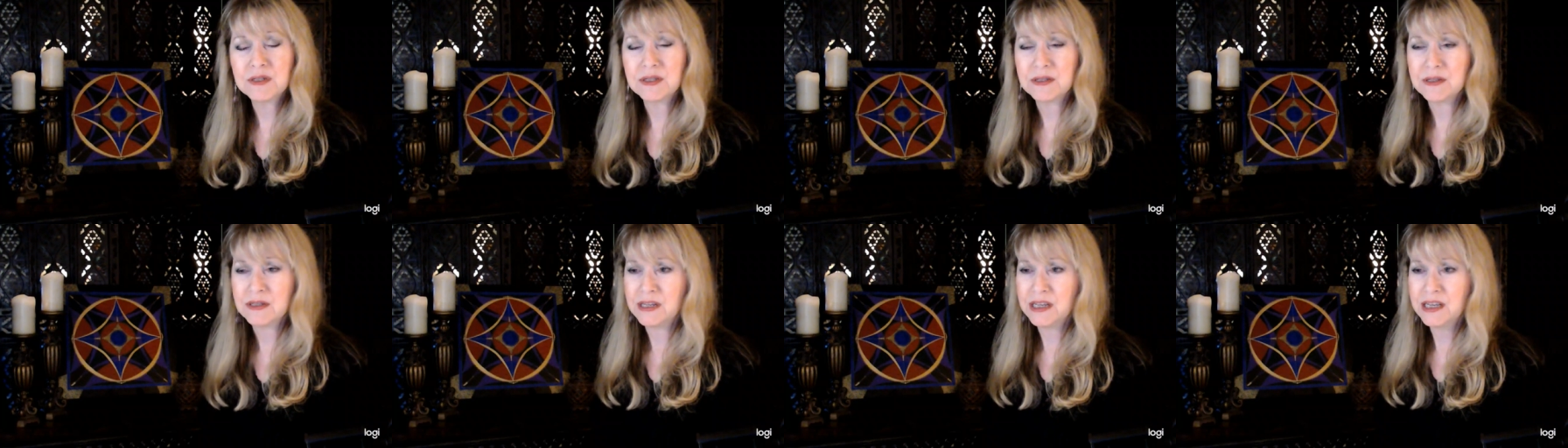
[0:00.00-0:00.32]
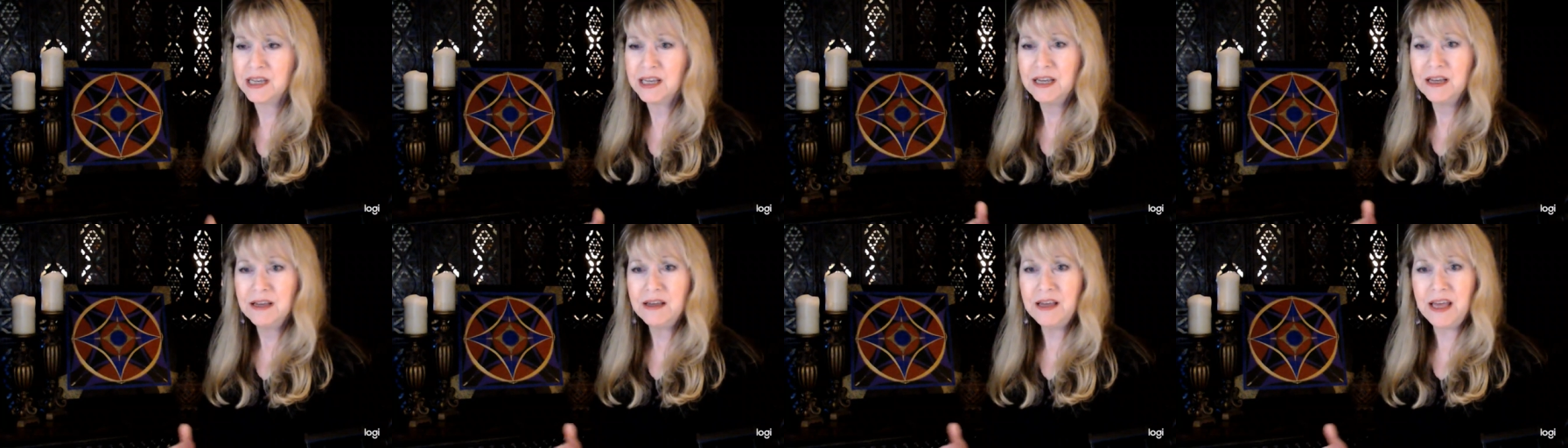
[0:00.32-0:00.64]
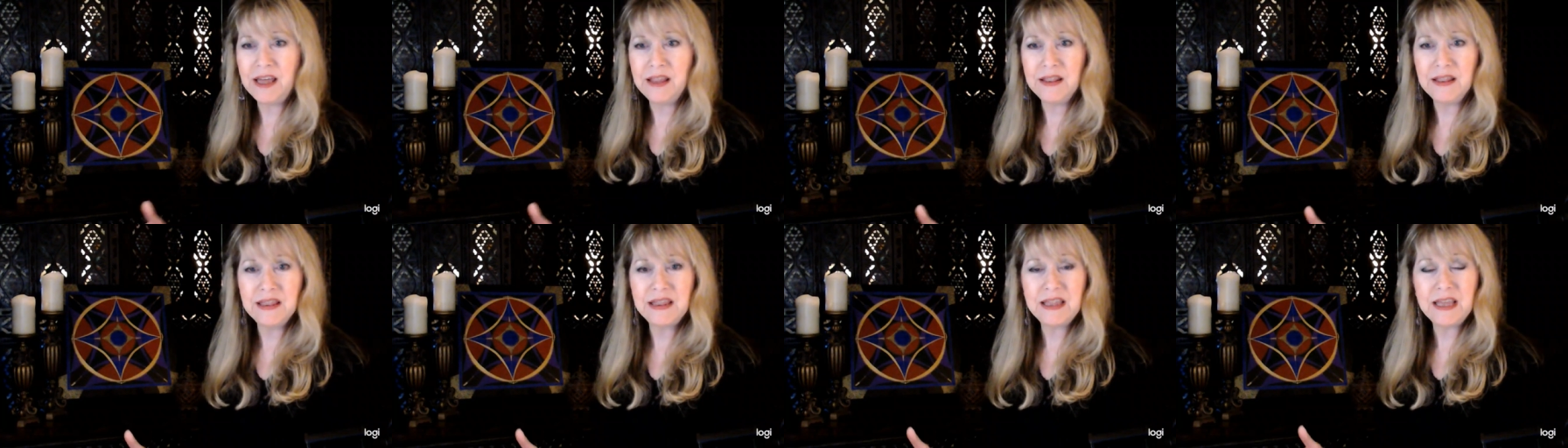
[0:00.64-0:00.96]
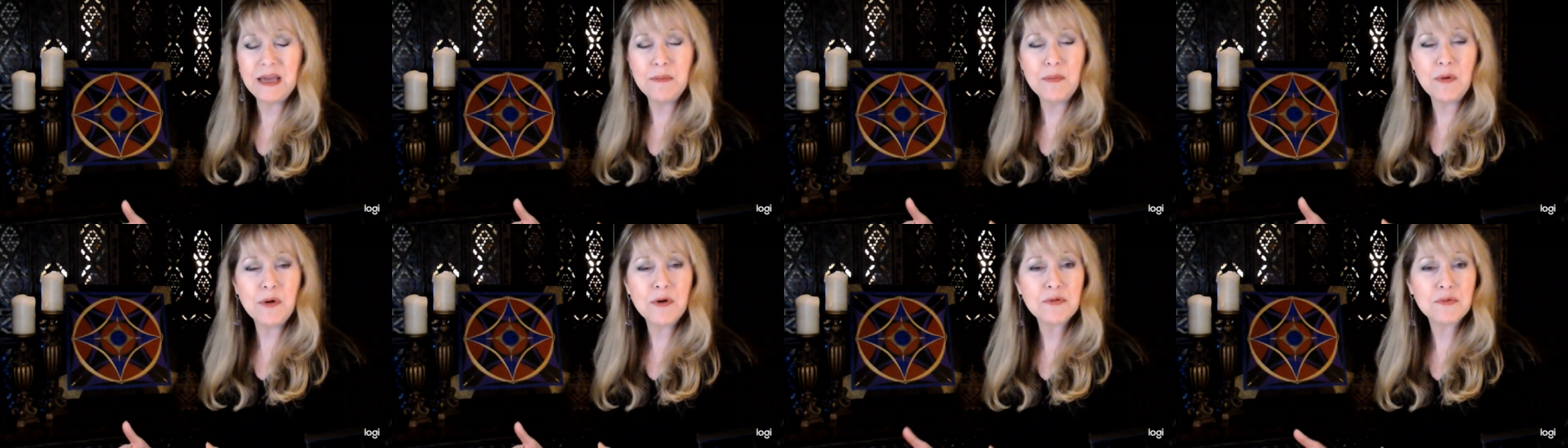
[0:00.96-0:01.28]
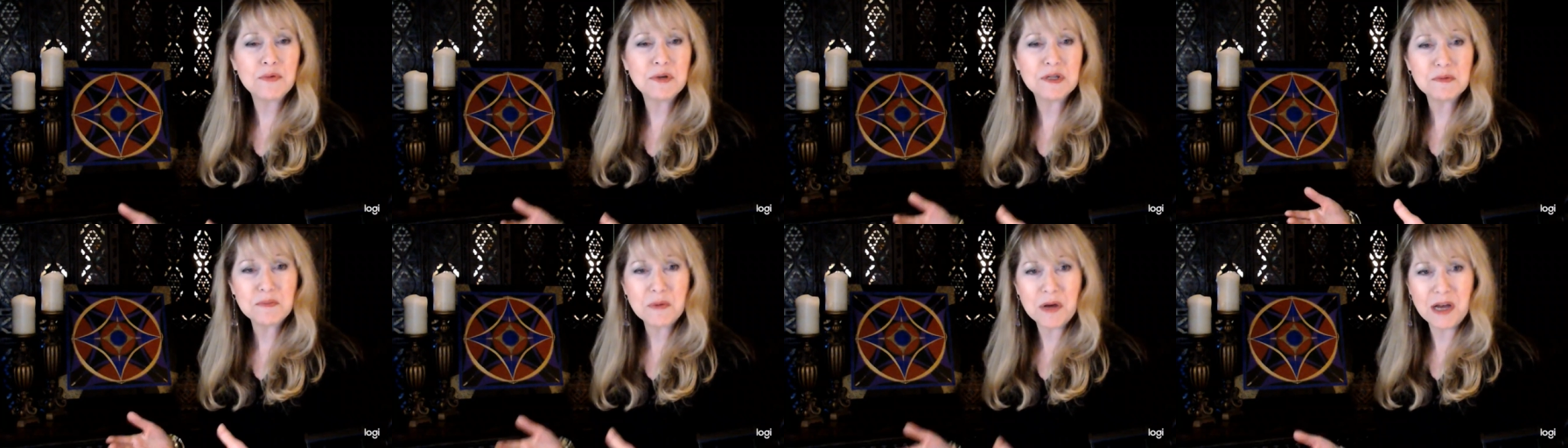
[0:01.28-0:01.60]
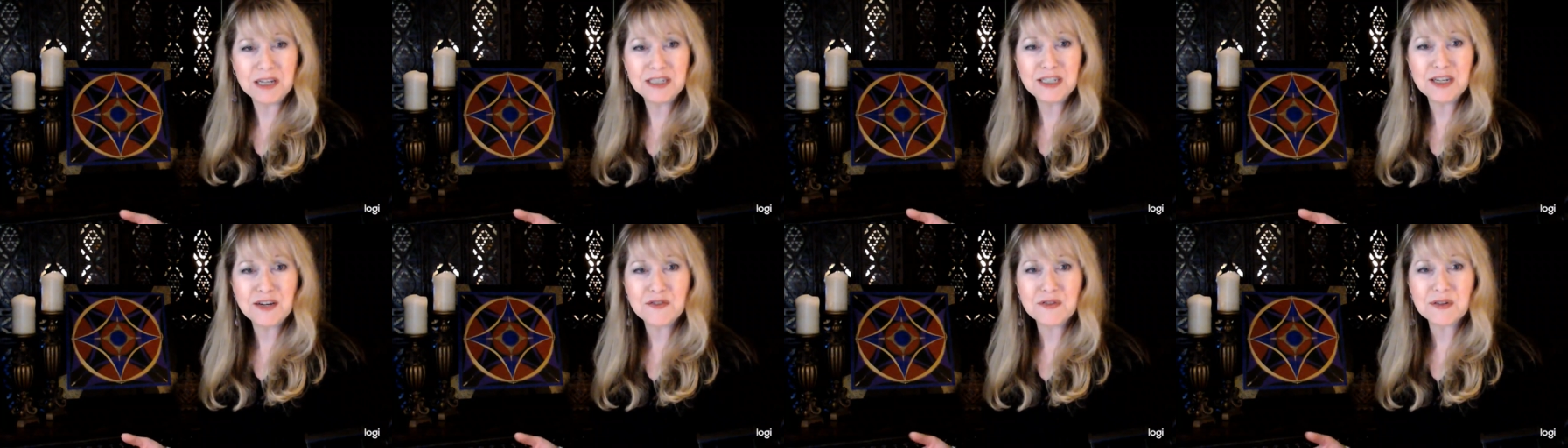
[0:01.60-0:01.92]
and and they both
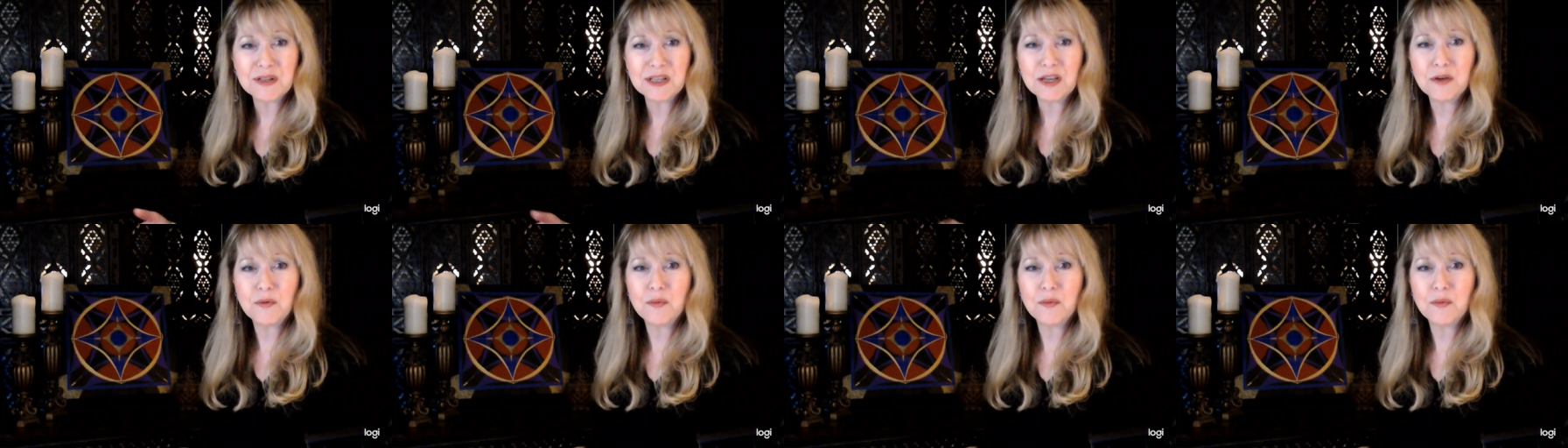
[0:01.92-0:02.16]
respond differently.